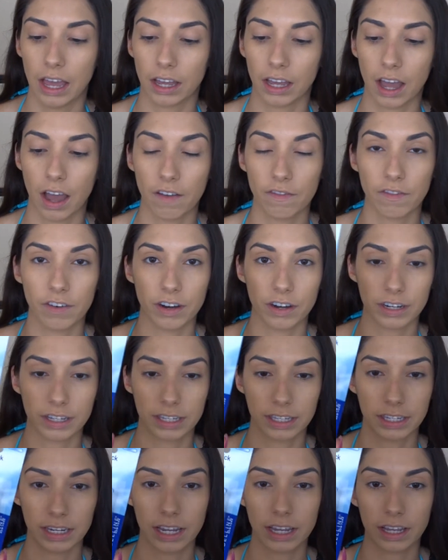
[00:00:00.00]
Cover
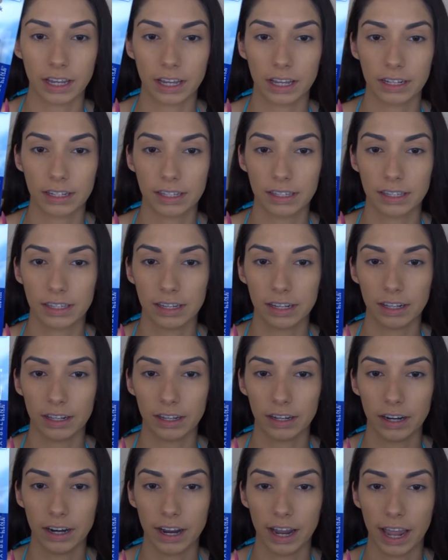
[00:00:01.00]
Stick
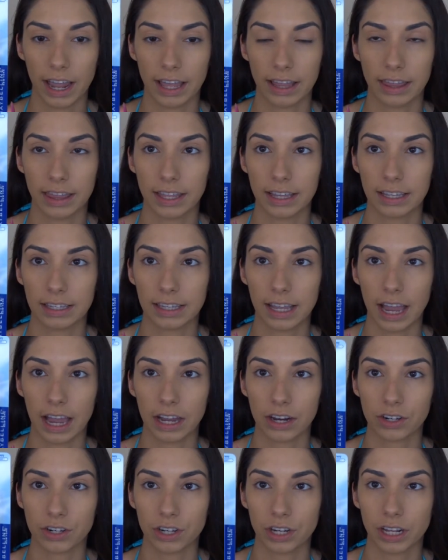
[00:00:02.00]
Concealer, and this
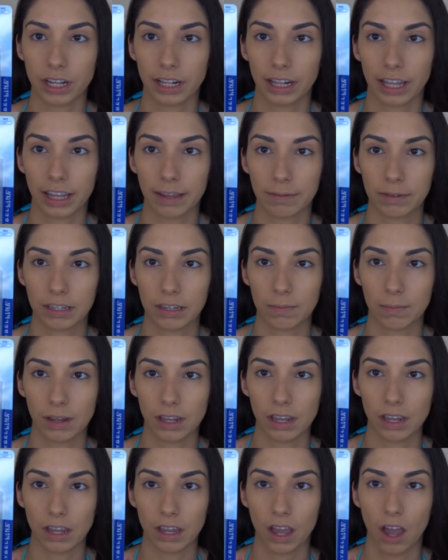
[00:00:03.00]
actually claims to
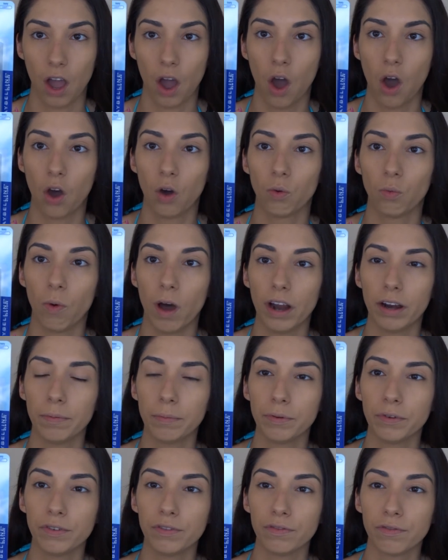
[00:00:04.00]
be
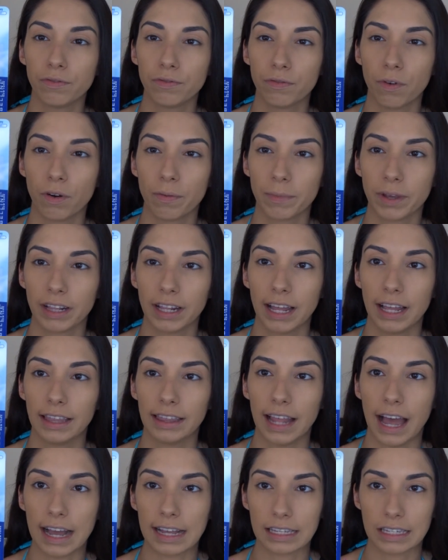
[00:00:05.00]
waterproof formula,
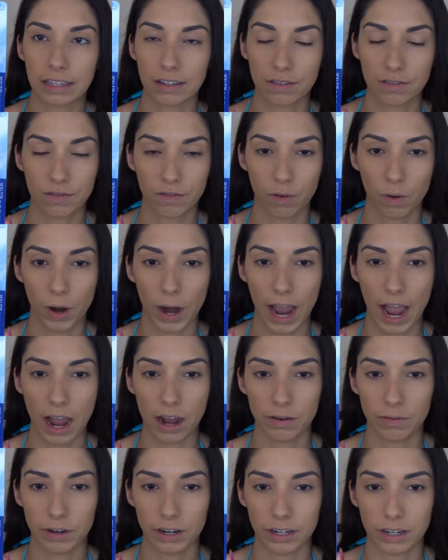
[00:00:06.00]
lasts for
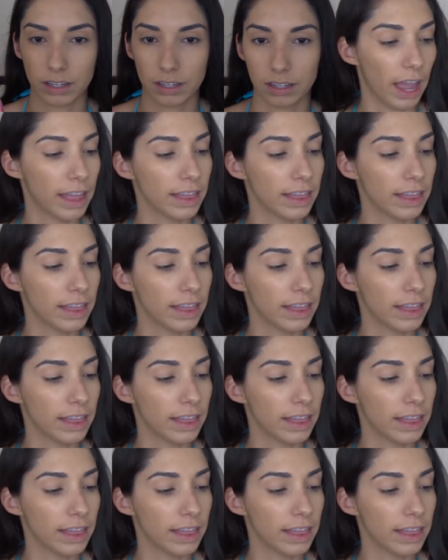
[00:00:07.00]
hours.